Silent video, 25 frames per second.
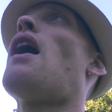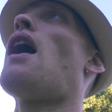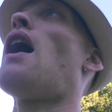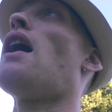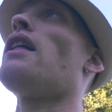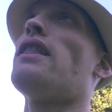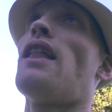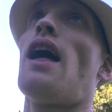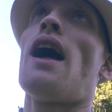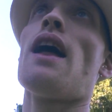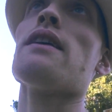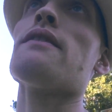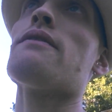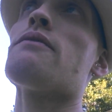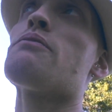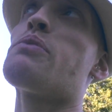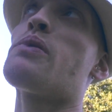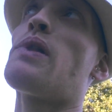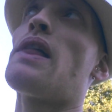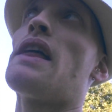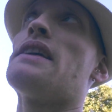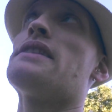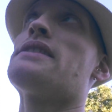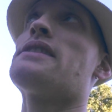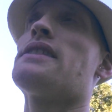a lot of
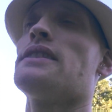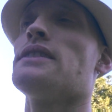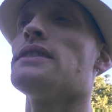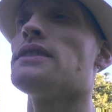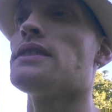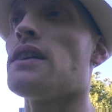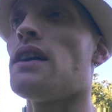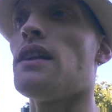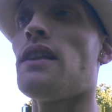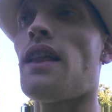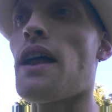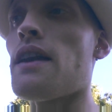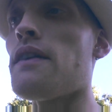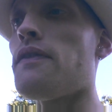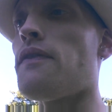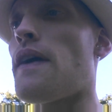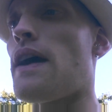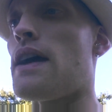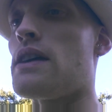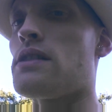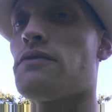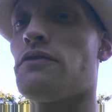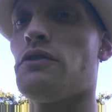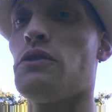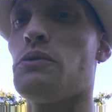
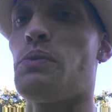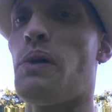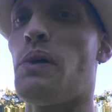fast food